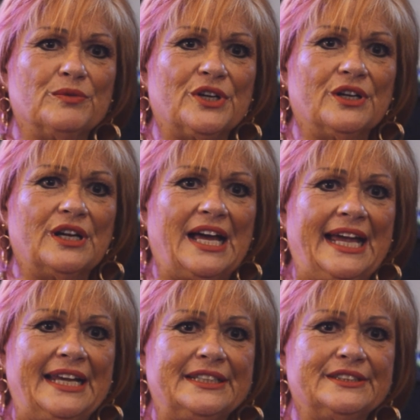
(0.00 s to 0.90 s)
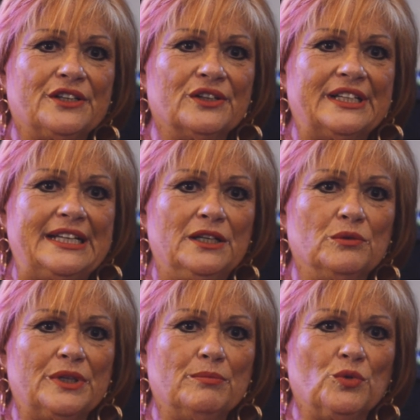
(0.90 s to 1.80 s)
where I had to start dealing
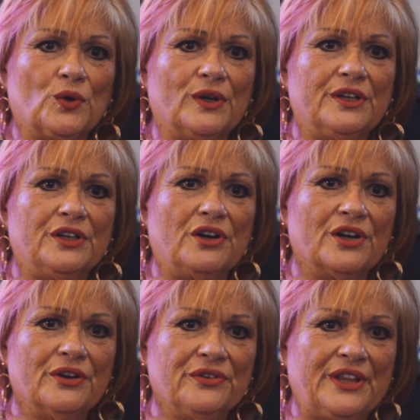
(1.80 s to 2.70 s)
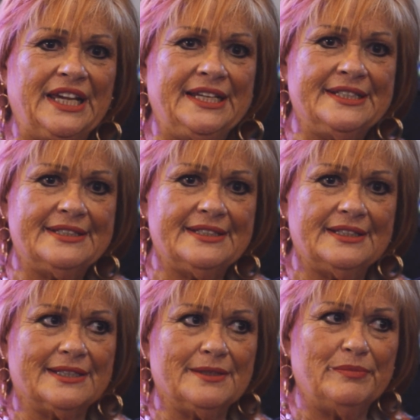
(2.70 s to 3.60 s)
with more darker things,
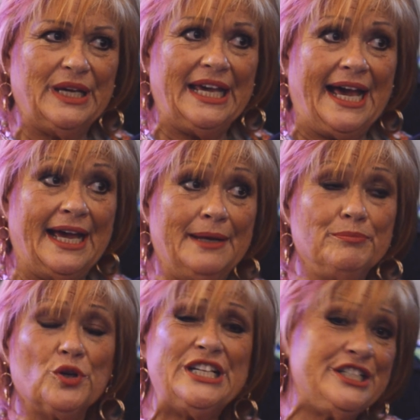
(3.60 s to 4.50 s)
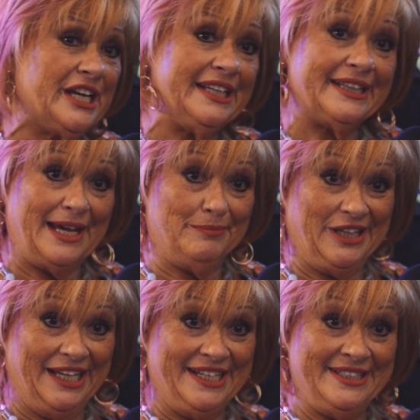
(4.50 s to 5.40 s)
but I appreciate that
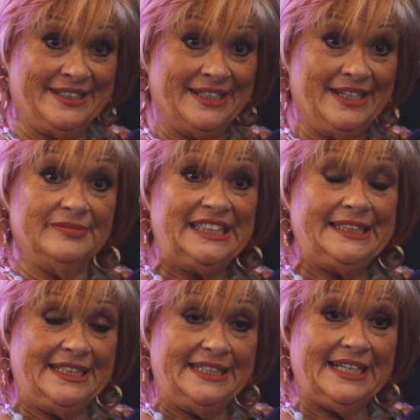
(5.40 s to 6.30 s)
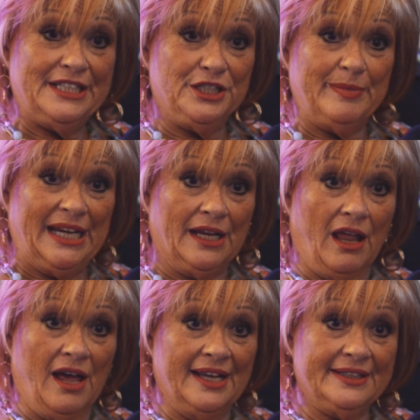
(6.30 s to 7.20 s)
place. It did teach me a
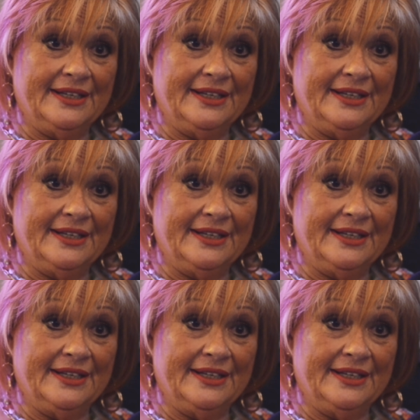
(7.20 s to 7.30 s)
lot.